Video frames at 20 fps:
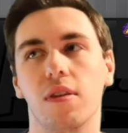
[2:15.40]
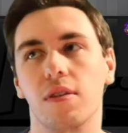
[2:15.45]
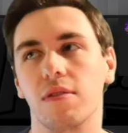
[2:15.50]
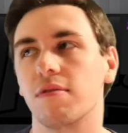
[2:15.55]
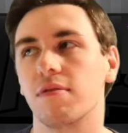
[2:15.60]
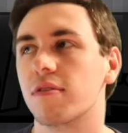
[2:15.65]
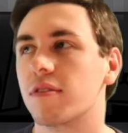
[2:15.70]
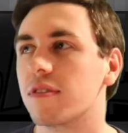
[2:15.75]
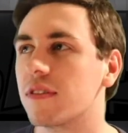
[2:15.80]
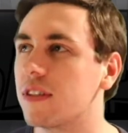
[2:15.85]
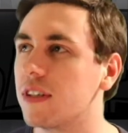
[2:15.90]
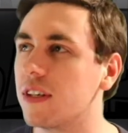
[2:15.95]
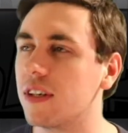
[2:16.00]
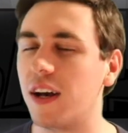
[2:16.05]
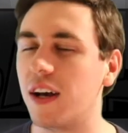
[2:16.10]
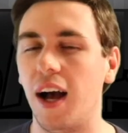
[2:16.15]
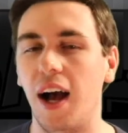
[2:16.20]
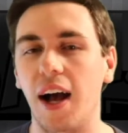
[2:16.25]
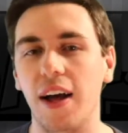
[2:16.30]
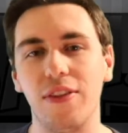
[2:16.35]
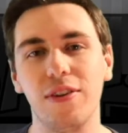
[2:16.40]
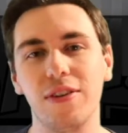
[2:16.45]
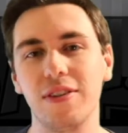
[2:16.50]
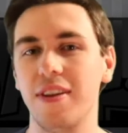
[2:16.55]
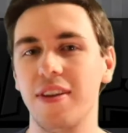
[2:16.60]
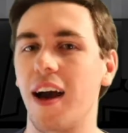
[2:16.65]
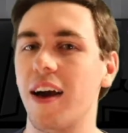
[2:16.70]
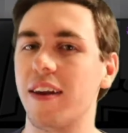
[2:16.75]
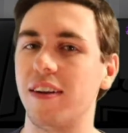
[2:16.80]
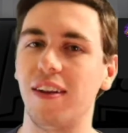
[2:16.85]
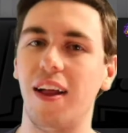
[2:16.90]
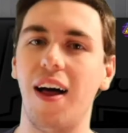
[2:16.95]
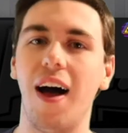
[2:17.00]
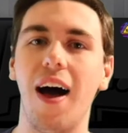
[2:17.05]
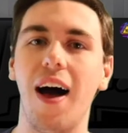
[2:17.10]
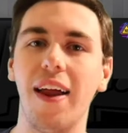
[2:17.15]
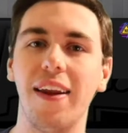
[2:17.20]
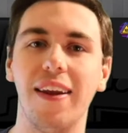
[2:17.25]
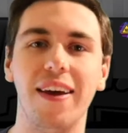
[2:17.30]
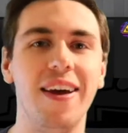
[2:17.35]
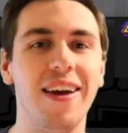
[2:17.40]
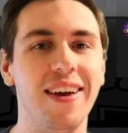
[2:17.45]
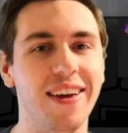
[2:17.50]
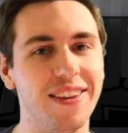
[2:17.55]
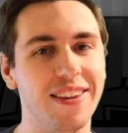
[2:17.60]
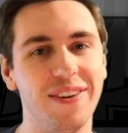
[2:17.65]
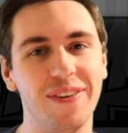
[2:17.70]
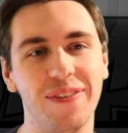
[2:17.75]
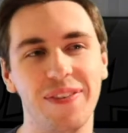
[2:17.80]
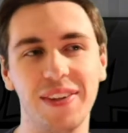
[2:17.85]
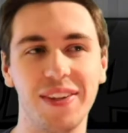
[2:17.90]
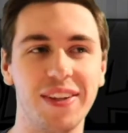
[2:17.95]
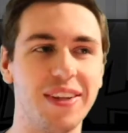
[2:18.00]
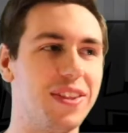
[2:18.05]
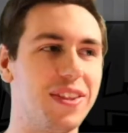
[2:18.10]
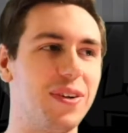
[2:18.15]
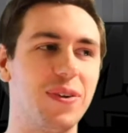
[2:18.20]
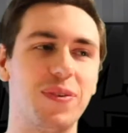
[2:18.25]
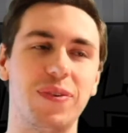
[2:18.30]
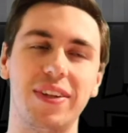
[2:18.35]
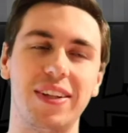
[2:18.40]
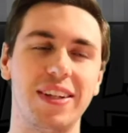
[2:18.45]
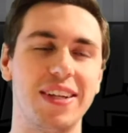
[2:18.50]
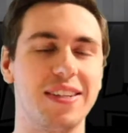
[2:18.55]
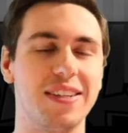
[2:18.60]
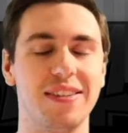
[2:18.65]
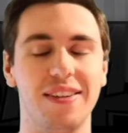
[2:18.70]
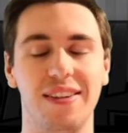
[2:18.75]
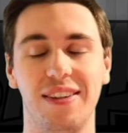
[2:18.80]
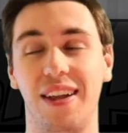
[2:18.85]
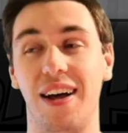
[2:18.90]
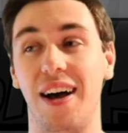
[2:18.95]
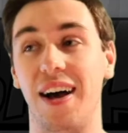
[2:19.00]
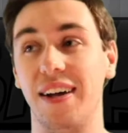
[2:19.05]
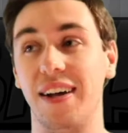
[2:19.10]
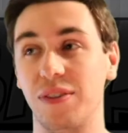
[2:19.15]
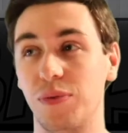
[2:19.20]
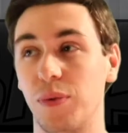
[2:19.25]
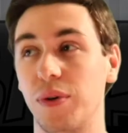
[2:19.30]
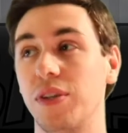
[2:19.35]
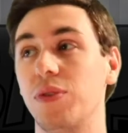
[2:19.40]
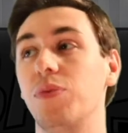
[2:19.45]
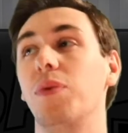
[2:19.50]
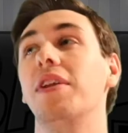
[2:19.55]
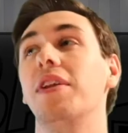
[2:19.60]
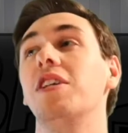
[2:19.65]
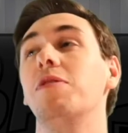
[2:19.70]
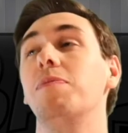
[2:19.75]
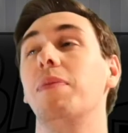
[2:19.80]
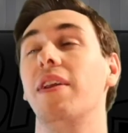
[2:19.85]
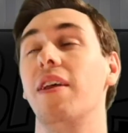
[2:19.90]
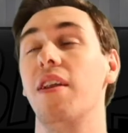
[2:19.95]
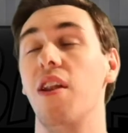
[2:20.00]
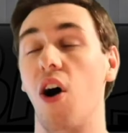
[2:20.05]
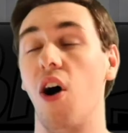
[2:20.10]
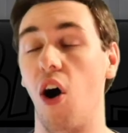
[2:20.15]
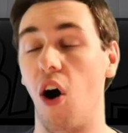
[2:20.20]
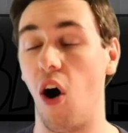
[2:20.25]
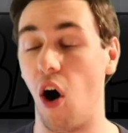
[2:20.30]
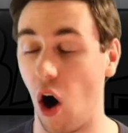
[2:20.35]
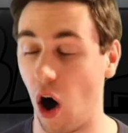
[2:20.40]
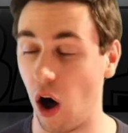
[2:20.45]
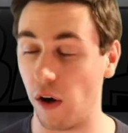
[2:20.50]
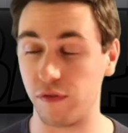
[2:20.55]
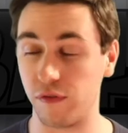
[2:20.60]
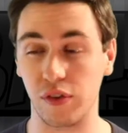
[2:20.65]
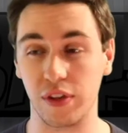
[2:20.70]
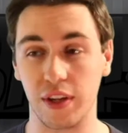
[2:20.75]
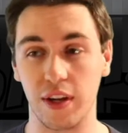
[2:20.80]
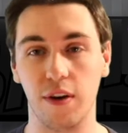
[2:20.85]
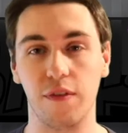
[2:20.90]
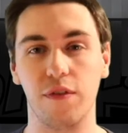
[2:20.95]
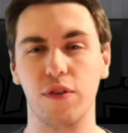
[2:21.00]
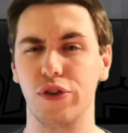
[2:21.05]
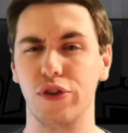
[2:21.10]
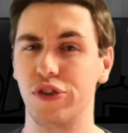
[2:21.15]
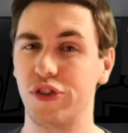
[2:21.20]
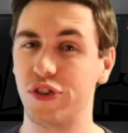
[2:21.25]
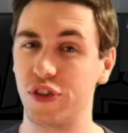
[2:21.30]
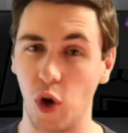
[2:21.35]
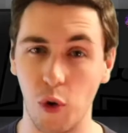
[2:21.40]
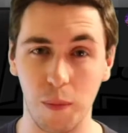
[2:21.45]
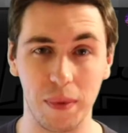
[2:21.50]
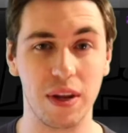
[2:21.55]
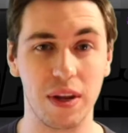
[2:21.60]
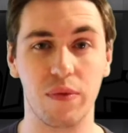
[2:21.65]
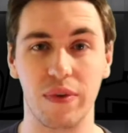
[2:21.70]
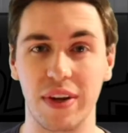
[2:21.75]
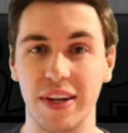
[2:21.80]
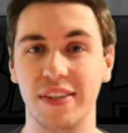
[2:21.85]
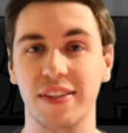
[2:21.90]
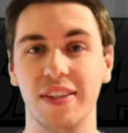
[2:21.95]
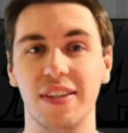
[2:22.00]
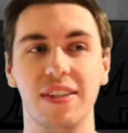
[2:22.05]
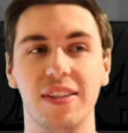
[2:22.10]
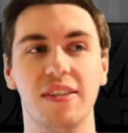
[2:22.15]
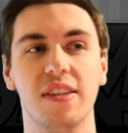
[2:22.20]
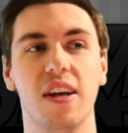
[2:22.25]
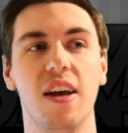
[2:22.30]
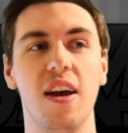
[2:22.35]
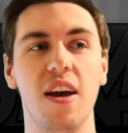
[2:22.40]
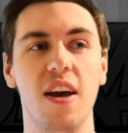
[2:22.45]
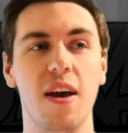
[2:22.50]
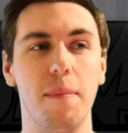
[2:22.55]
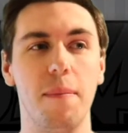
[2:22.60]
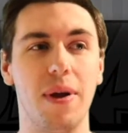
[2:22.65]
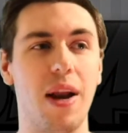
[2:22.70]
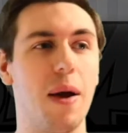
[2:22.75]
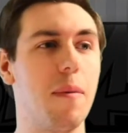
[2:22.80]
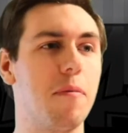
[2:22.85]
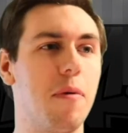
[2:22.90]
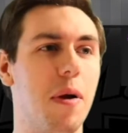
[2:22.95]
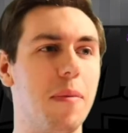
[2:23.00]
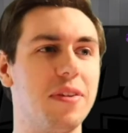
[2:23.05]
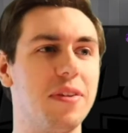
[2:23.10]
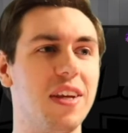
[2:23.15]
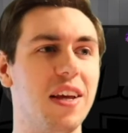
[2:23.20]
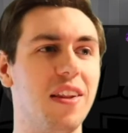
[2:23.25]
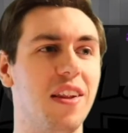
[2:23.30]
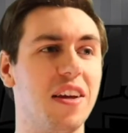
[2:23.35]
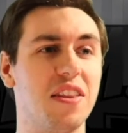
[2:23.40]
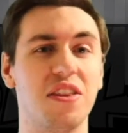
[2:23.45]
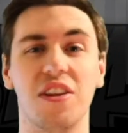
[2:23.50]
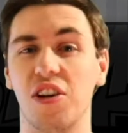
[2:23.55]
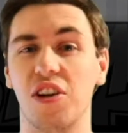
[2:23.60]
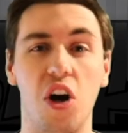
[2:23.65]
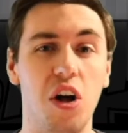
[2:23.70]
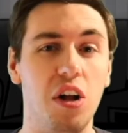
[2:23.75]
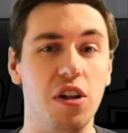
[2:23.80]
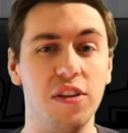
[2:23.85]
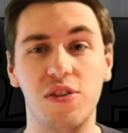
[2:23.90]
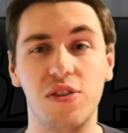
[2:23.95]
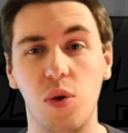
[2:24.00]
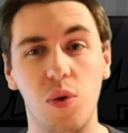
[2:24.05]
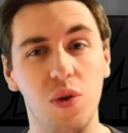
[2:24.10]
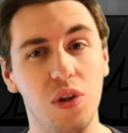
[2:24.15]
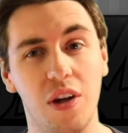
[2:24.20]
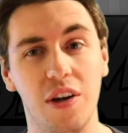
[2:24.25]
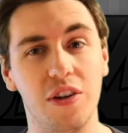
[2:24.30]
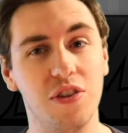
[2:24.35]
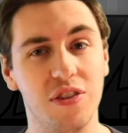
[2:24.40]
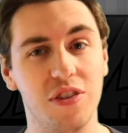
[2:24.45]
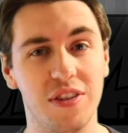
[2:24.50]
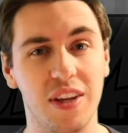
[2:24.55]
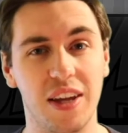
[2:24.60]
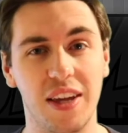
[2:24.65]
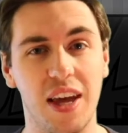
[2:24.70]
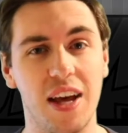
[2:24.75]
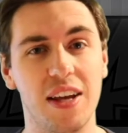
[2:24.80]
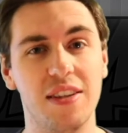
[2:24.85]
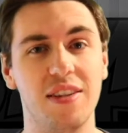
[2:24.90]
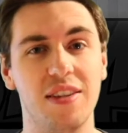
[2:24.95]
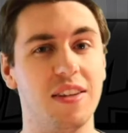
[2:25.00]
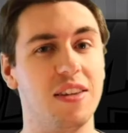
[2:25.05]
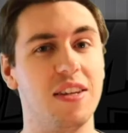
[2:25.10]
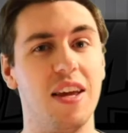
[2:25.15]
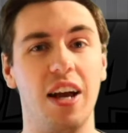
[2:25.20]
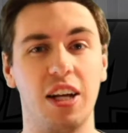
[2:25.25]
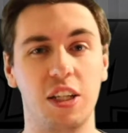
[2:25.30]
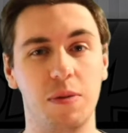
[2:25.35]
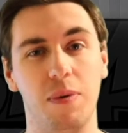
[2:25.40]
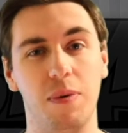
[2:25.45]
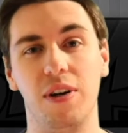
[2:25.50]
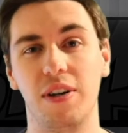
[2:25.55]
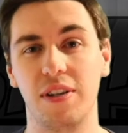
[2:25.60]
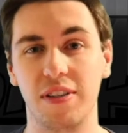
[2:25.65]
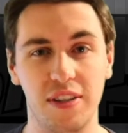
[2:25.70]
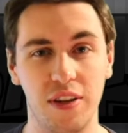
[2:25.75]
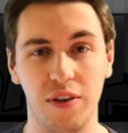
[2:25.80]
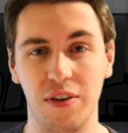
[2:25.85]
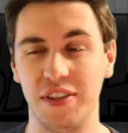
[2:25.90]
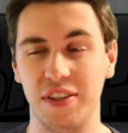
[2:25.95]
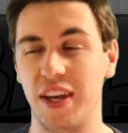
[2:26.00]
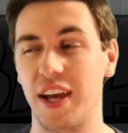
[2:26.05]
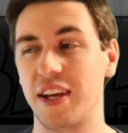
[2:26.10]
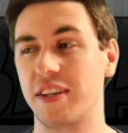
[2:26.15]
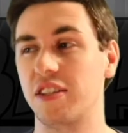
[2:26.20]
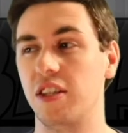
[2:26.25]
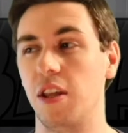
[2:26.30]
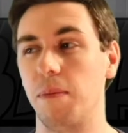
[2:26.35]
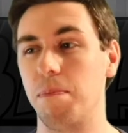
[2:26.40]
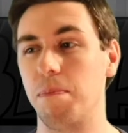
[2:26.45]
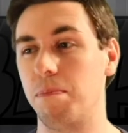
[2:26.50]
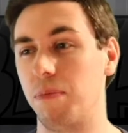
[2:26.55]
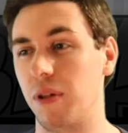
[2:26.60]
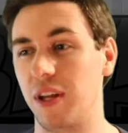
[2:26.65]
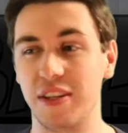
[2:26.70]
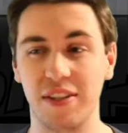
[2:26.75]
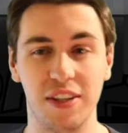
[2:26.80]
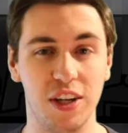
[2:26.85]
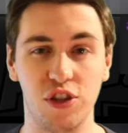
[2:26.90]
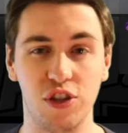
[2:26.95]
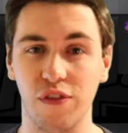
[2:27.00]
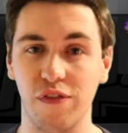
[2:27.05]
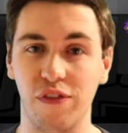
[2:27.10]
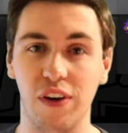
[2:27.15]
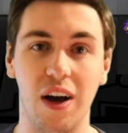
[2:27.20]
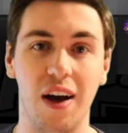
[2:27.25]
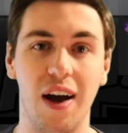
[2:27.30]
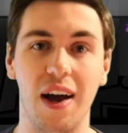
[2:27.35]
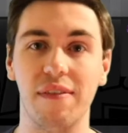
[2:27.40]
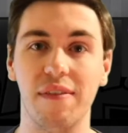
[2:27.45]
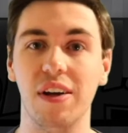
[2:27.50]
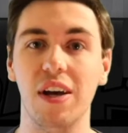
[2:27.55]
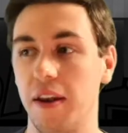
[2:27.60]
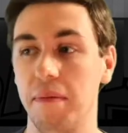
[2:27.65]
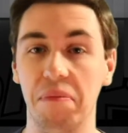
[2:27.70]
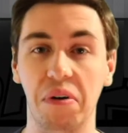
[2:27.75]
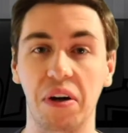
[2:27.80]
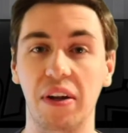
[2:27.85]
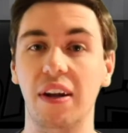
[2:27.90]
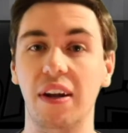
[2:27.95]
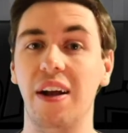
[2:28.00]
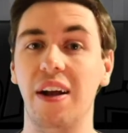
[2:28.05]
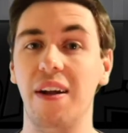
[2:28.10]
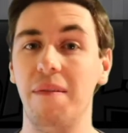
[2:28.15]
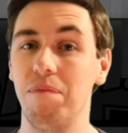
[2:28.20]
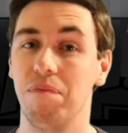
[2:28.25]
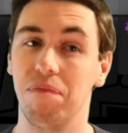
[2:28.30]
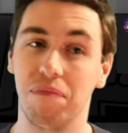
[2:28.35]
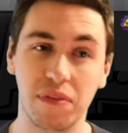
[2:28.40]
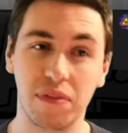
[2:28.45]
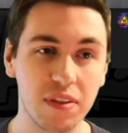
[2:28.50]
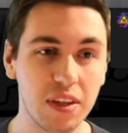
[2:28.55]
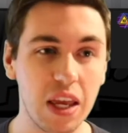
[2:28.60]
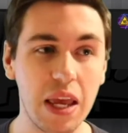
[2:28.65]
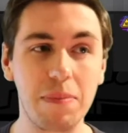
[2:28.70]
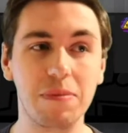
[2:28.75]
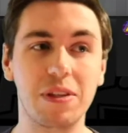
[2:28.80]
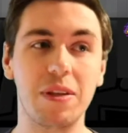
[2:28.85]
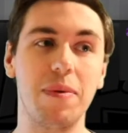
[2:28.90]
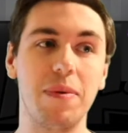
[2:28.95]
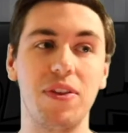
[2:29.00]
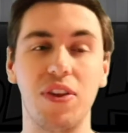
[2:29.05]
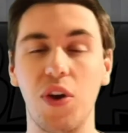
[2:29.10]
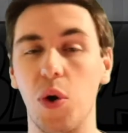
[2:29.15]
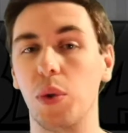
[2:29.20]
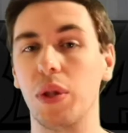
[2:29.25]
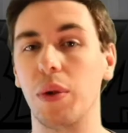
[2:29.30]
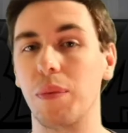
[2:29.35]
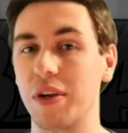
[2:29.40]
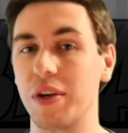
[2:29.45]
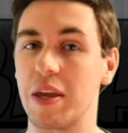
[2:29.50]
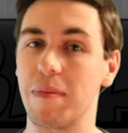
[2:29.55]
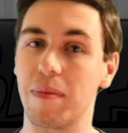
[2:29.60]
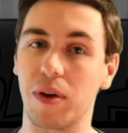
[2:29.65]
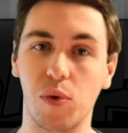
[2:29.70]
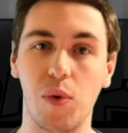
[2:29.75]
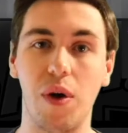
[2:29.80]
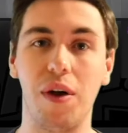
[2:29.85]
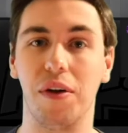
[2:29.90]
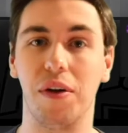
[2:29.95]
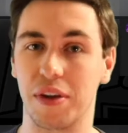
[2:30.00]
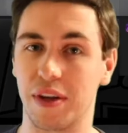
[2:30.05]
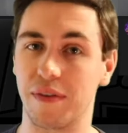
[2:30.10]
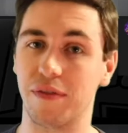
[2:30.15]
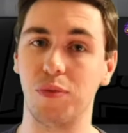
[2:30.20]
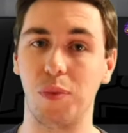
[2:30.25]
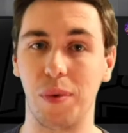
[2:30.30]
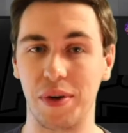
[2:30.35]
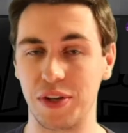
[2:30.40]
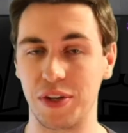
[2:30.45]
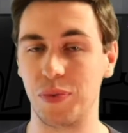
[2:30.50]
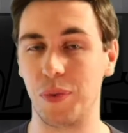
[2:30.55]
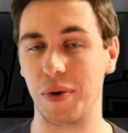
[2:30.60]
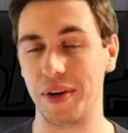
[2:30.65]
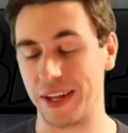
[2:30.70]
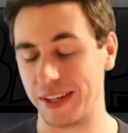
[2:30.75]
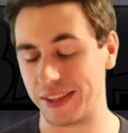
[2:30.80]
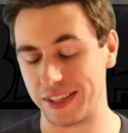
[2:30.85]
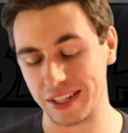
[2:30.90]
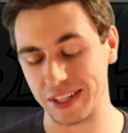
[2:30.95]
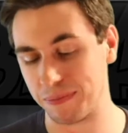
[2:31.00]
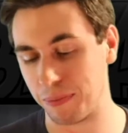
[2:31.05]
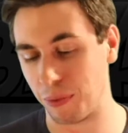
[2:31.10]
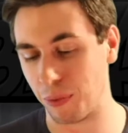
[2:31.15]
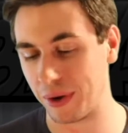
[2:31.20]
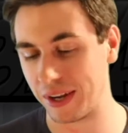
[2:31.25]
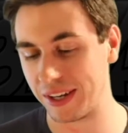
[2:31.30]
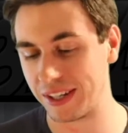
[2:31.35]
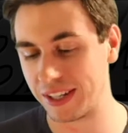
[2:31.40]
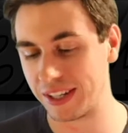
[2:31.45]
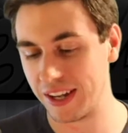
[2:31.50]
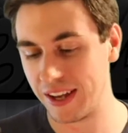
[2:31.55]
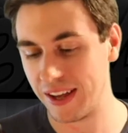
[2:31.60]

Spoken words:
There's not a lot. there really isn't a lot. 2020 has been an awful year for so many reasons. But I would probably say like the console launches, I guess, like the Xbox Series X and the PlayStation 5. But seems to be the only redeeming quality of 2020 at this point.